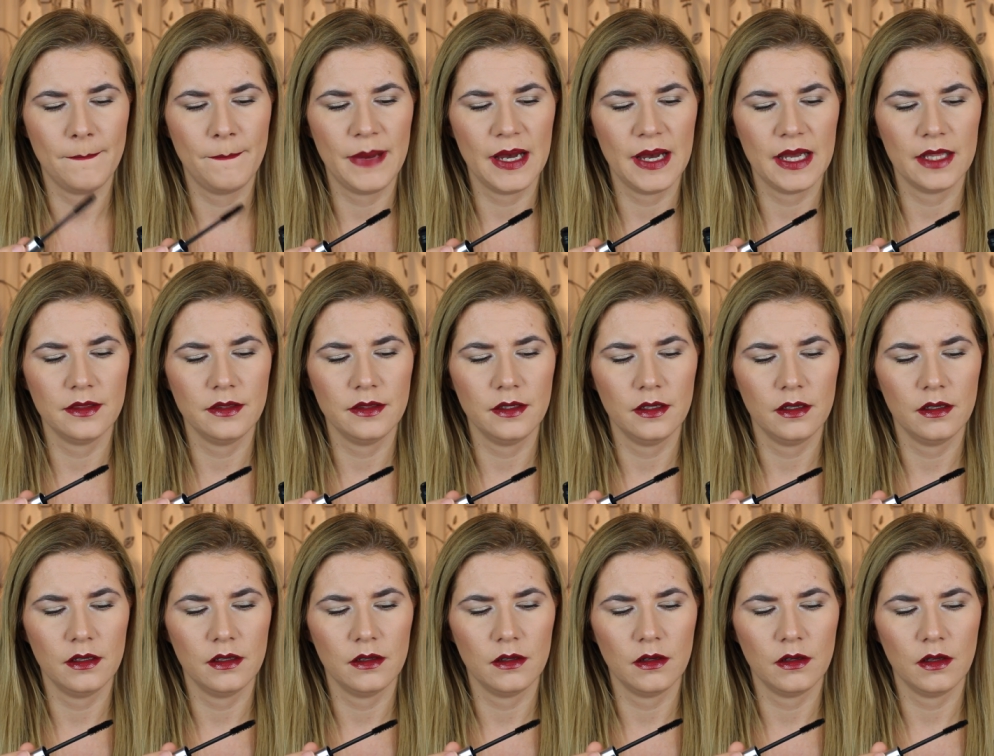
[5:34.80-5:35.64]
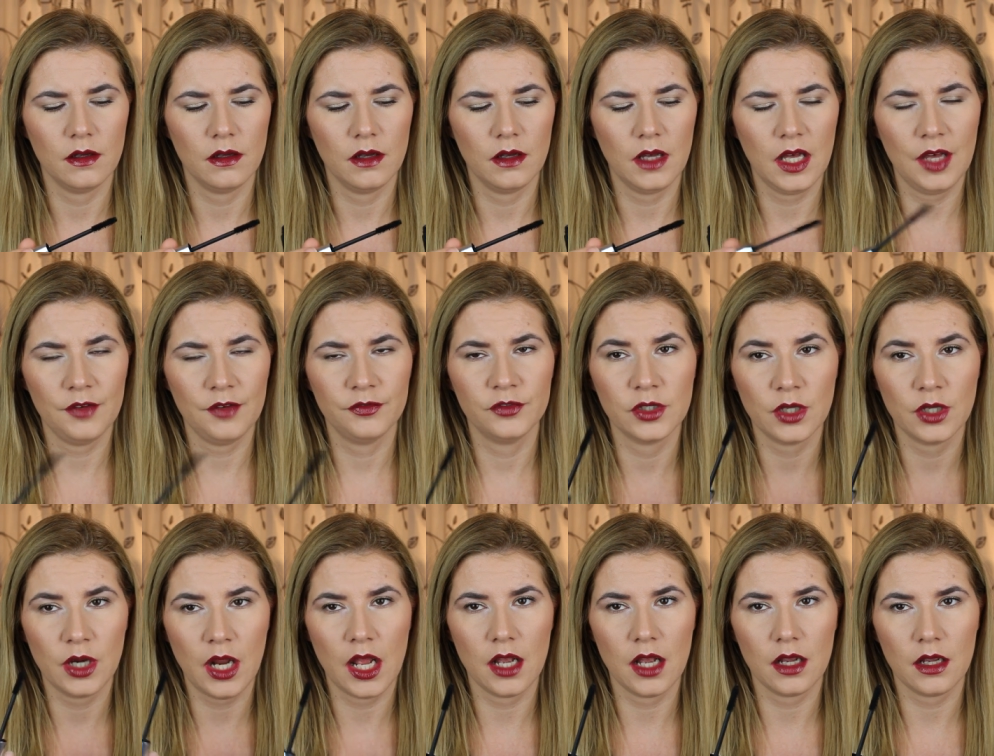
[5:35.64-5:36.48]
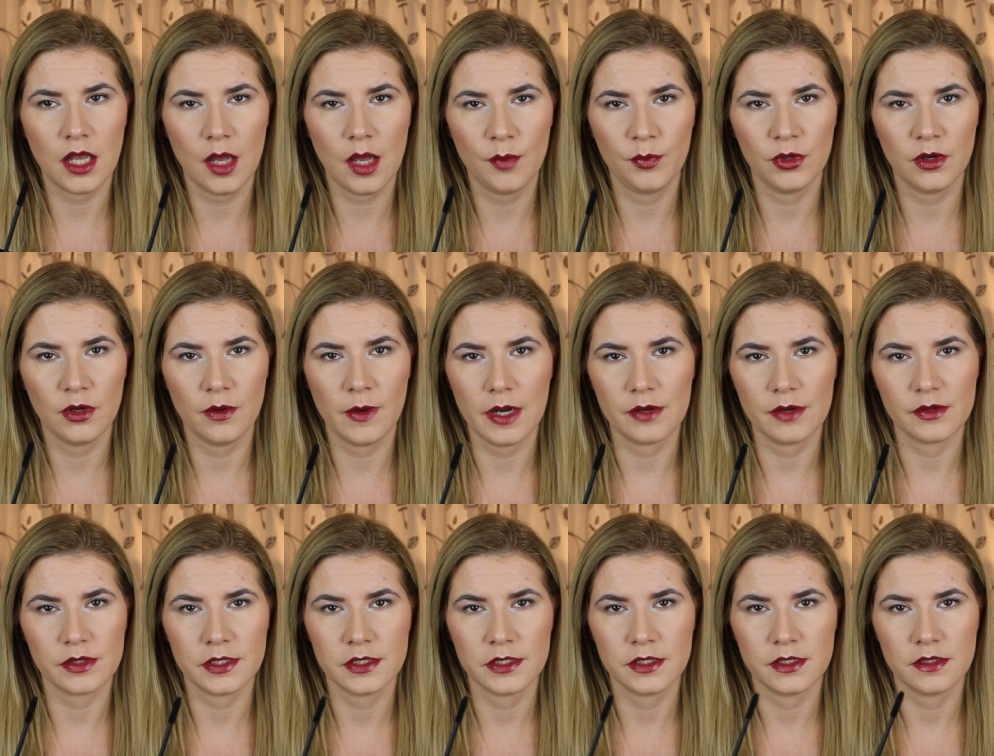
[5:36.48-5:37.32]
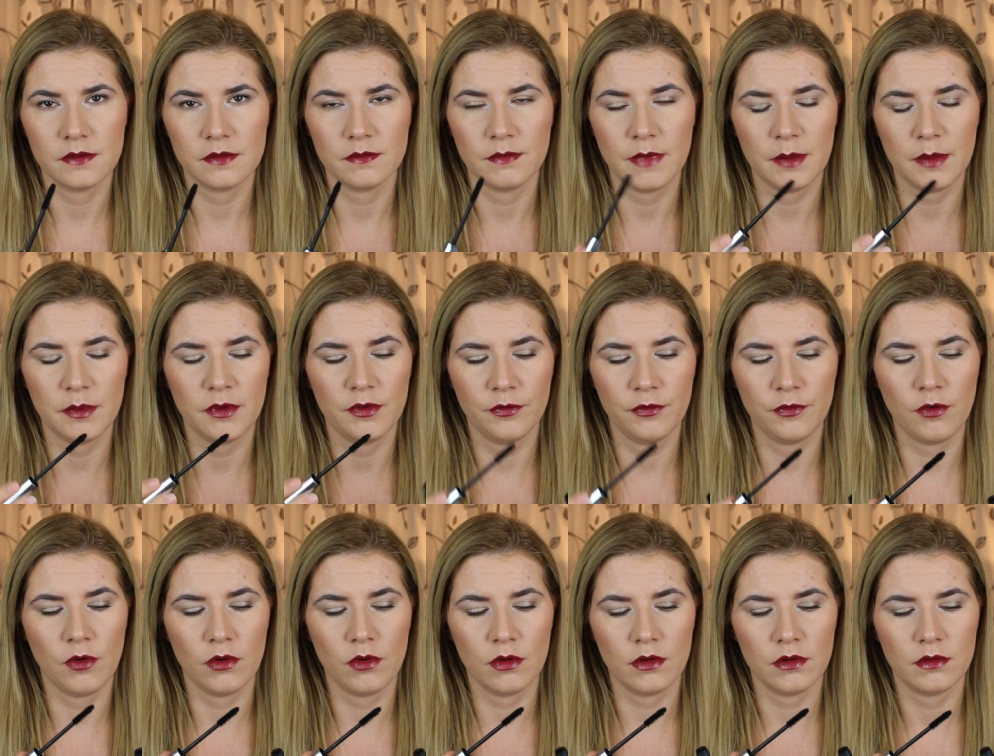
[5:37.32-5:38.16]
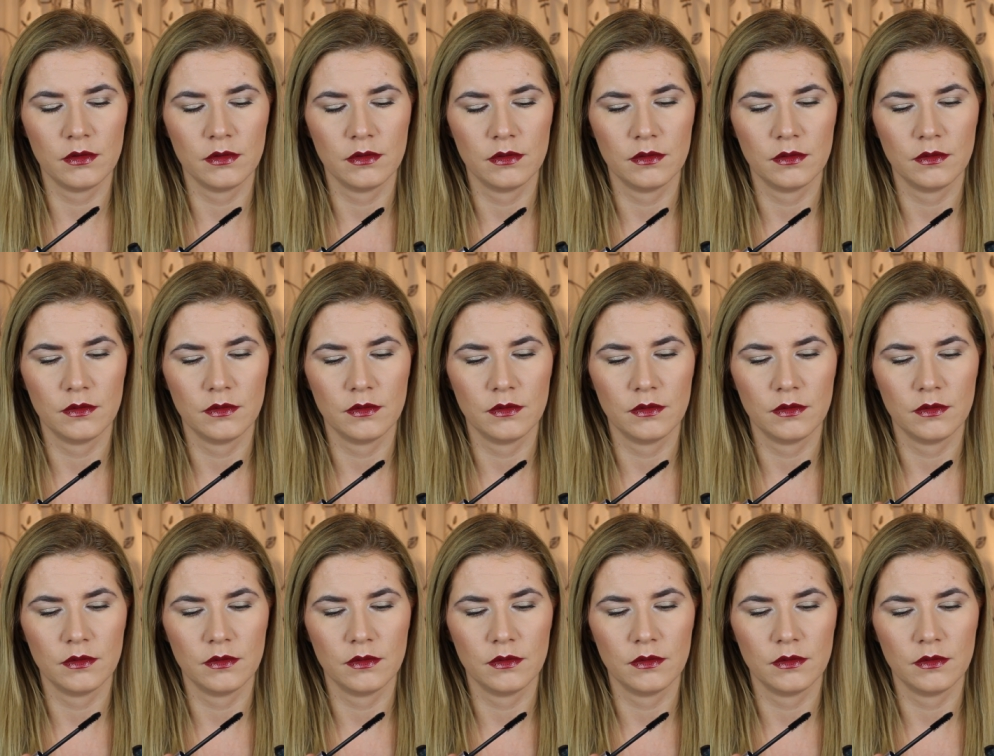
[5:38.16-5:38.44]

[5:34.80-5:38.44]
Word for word: but after a couple of hours, maybe four,